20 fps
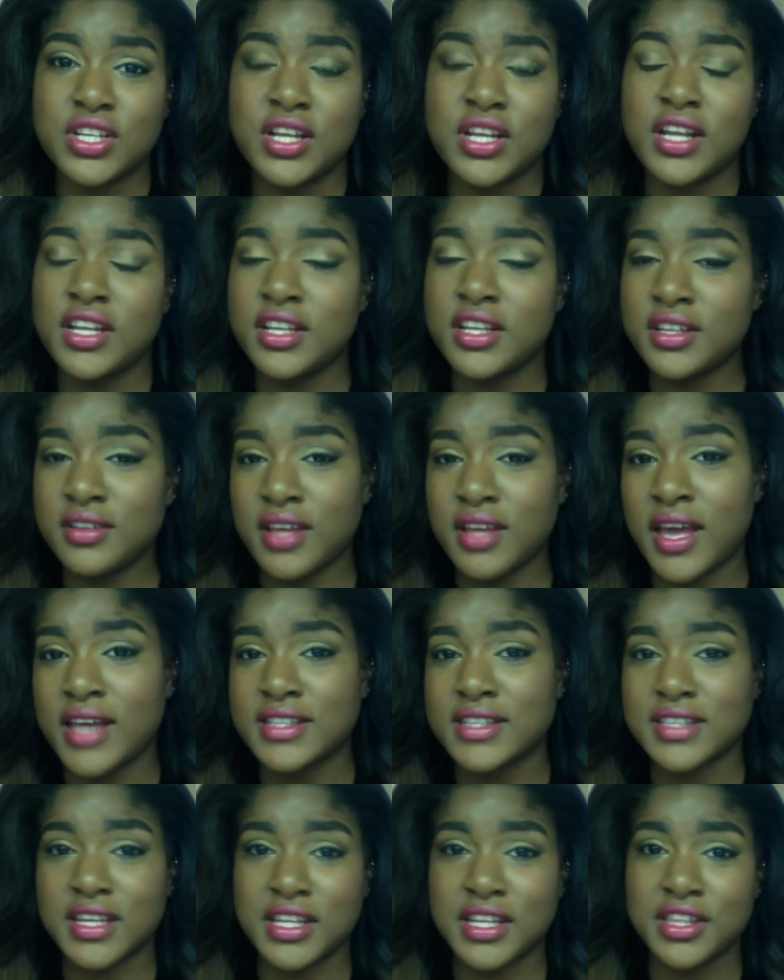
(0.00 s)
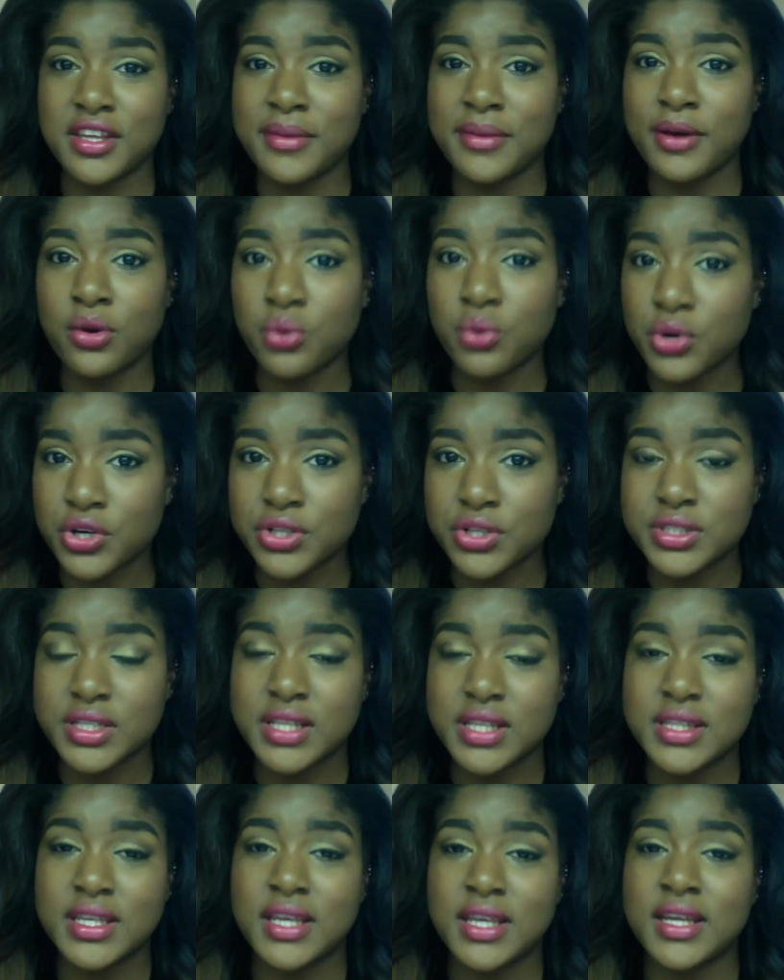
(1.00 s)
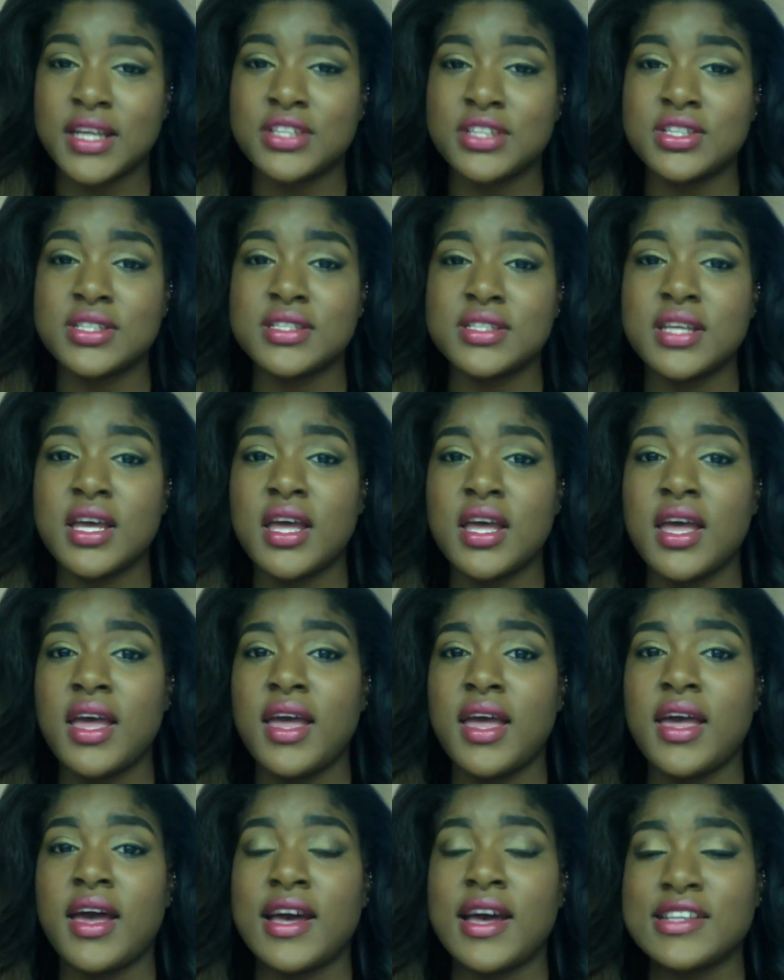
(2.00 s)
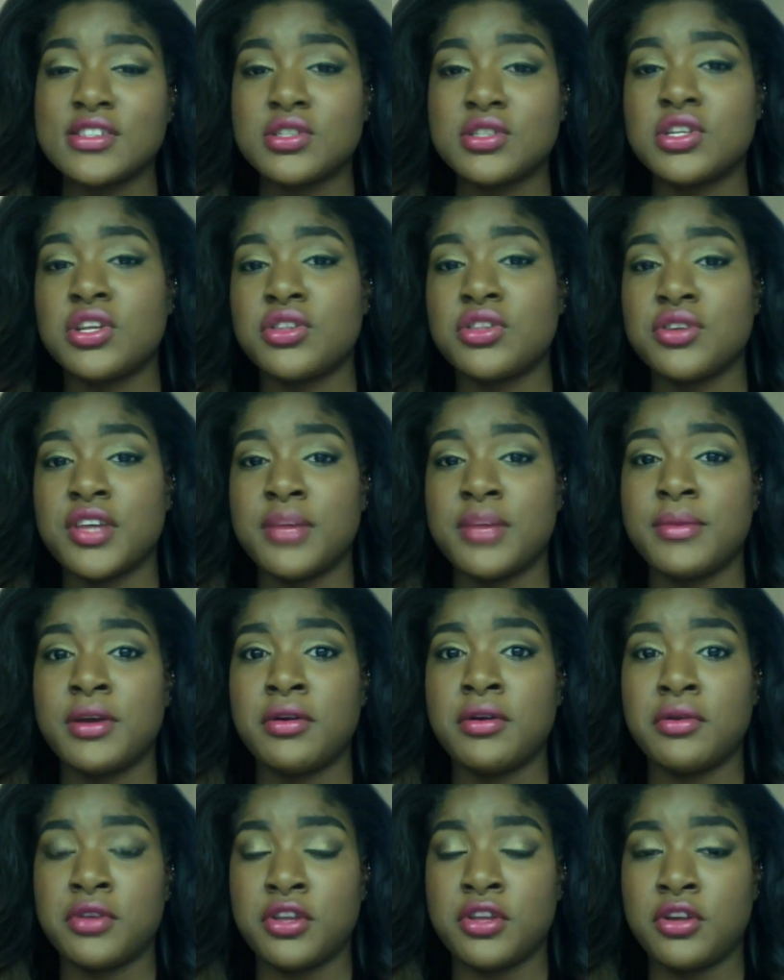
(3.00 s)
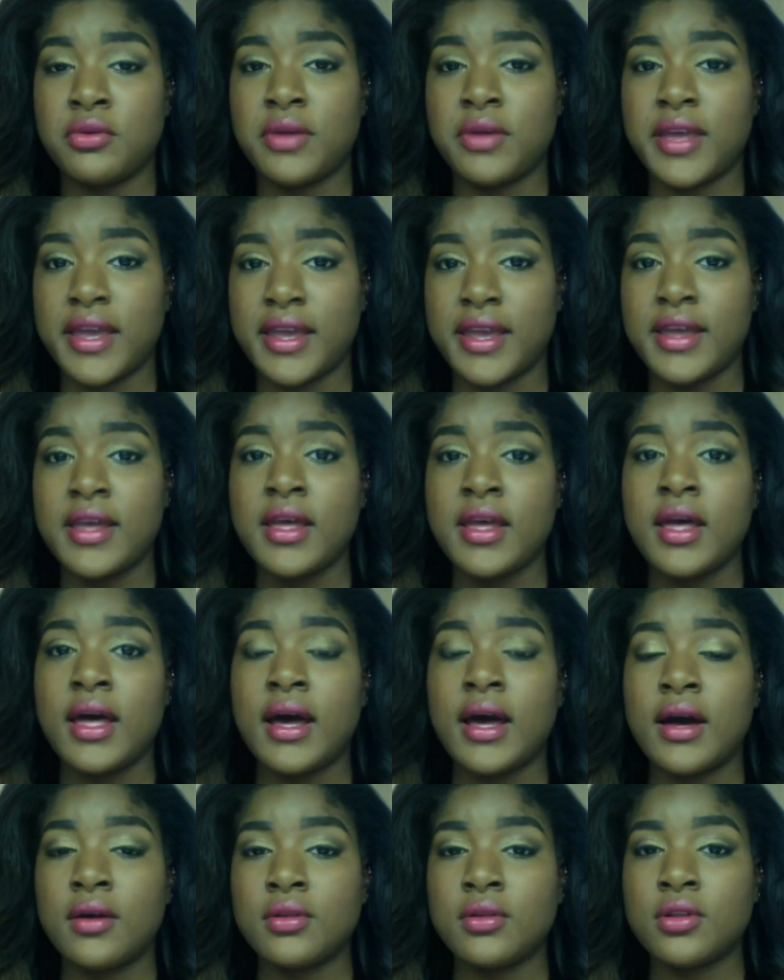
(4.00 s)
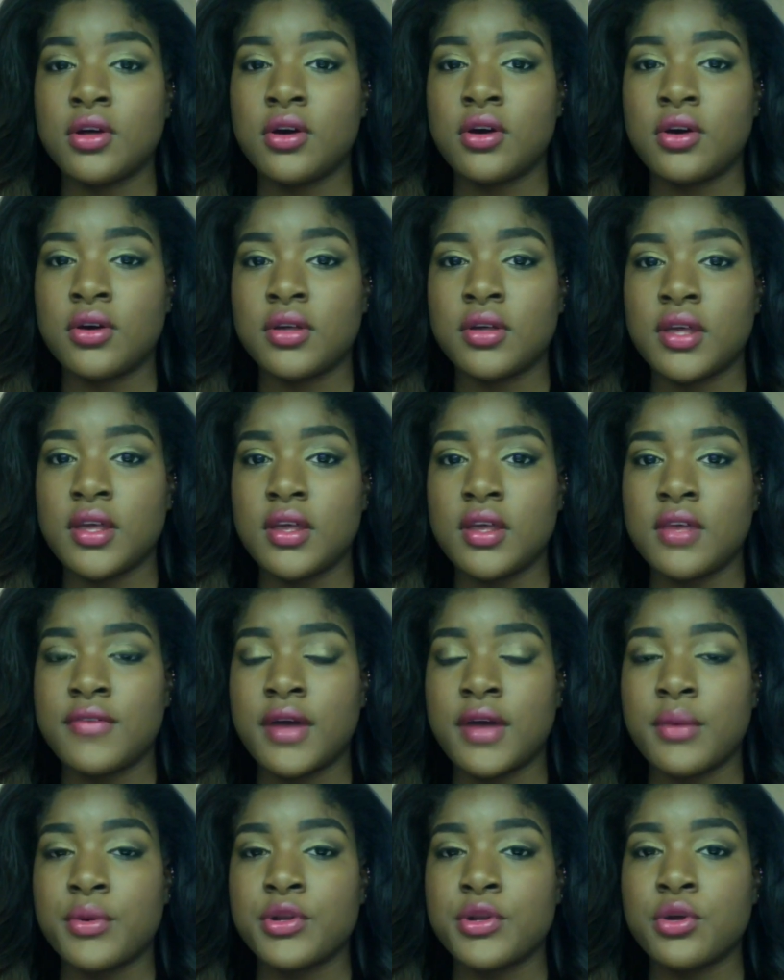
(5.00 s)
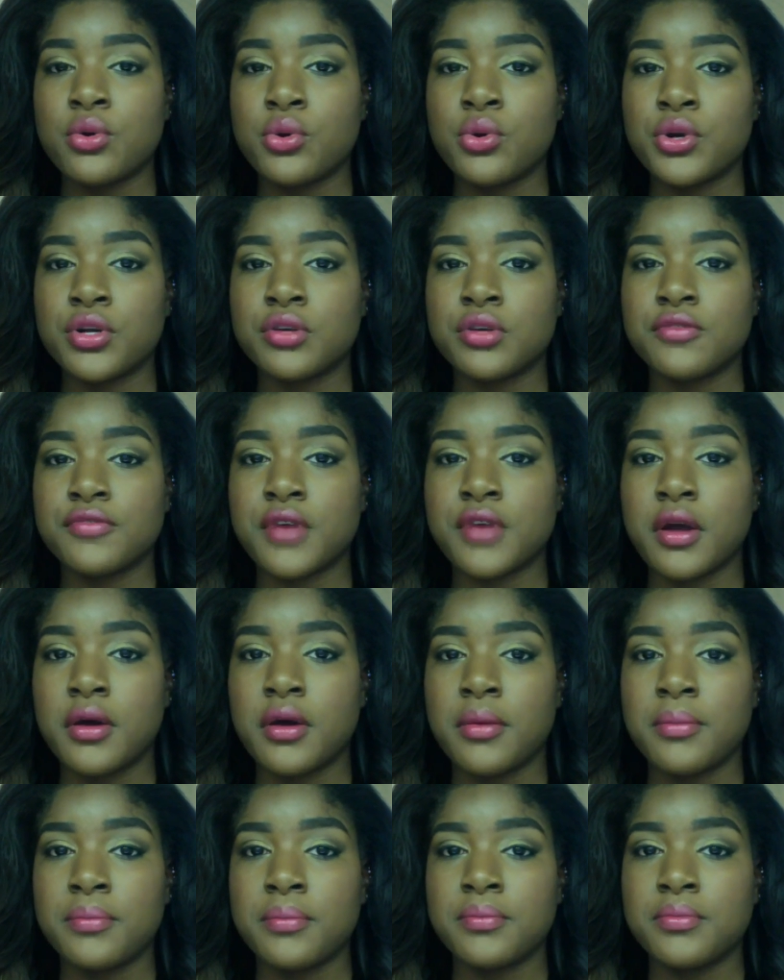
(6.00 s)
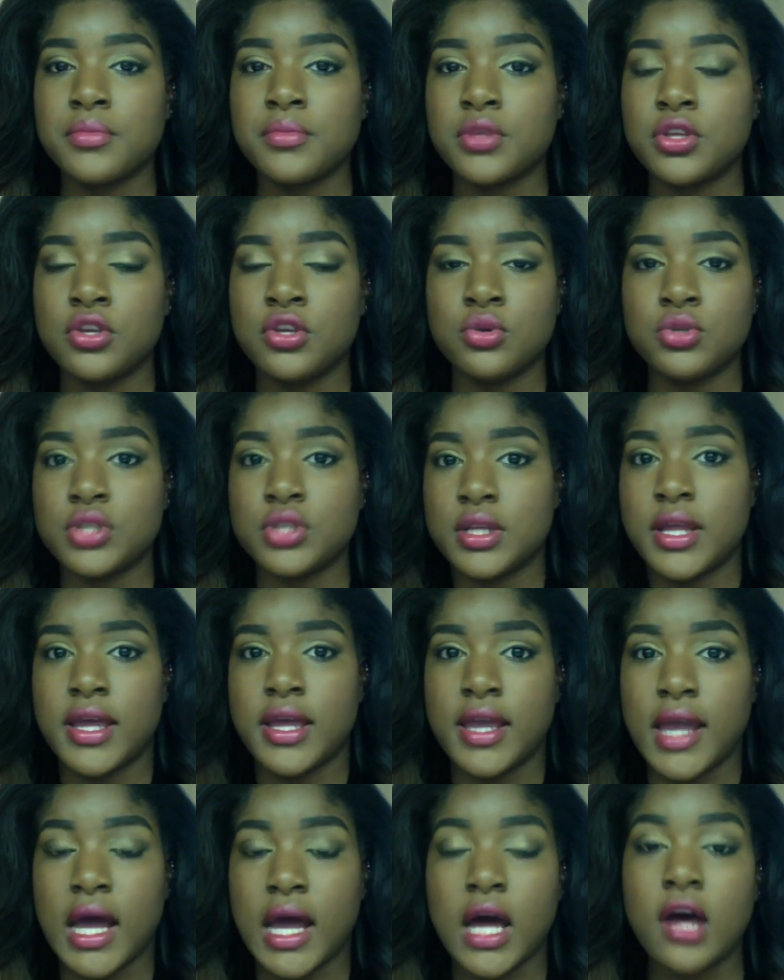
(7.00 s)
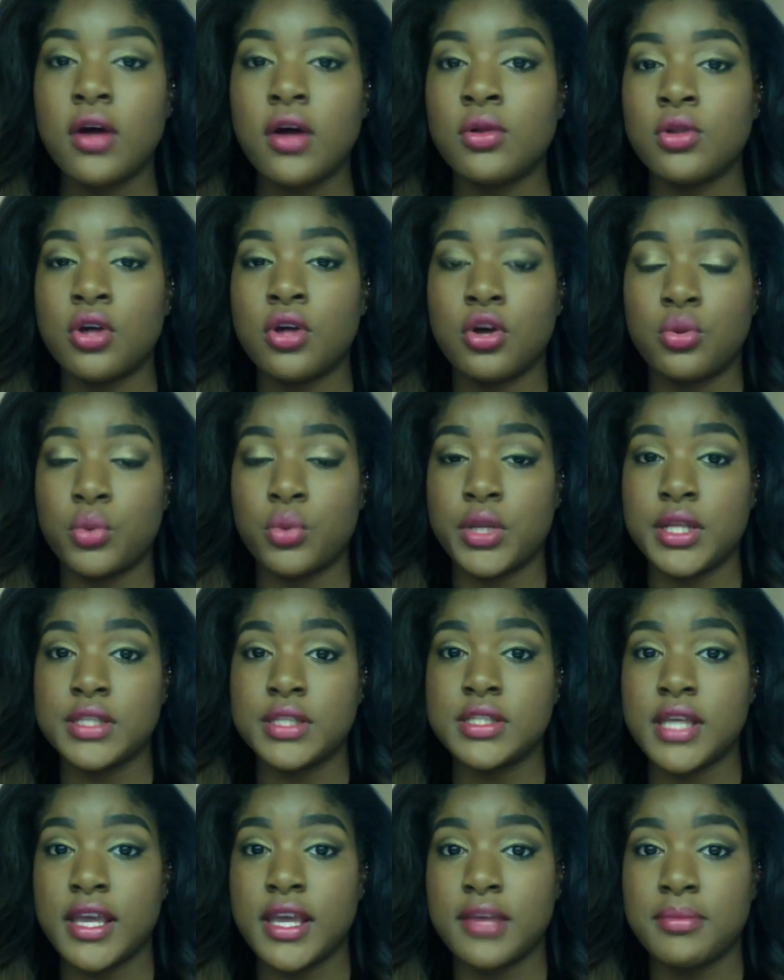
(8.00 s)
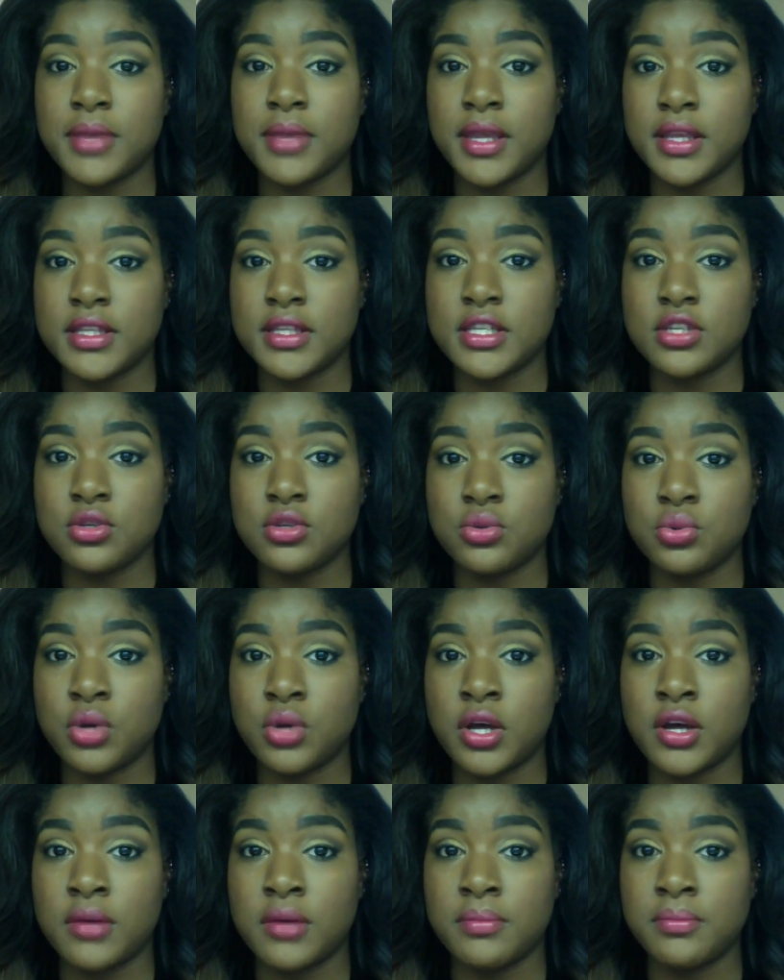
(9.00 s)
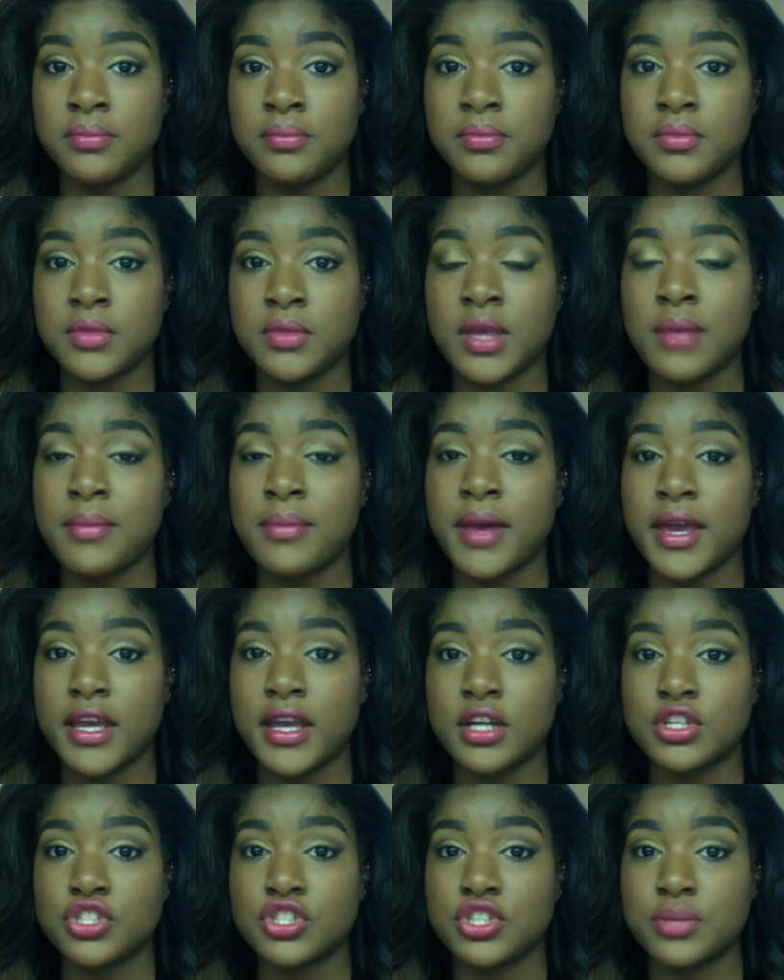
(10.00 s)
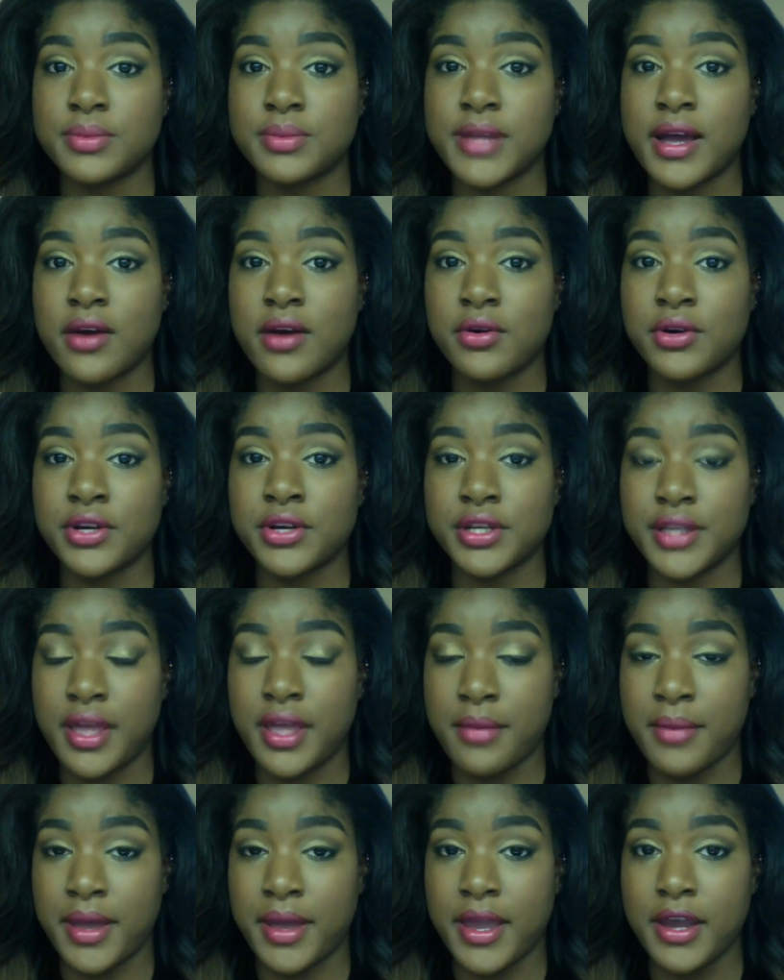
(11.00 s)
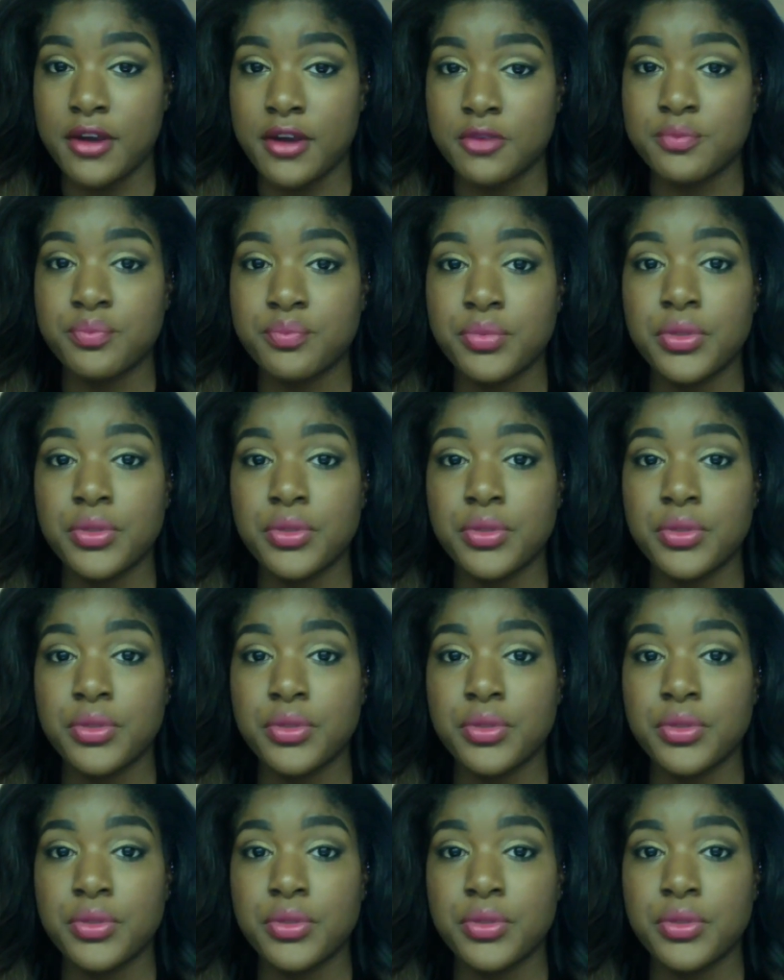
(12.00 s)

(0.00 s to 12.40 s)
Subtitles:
I didn't ask anything about orders or anything. I just asked on another email, hey, how long, if I were to order from you today, how long would it take me to get my hair shipped out or to get my hair?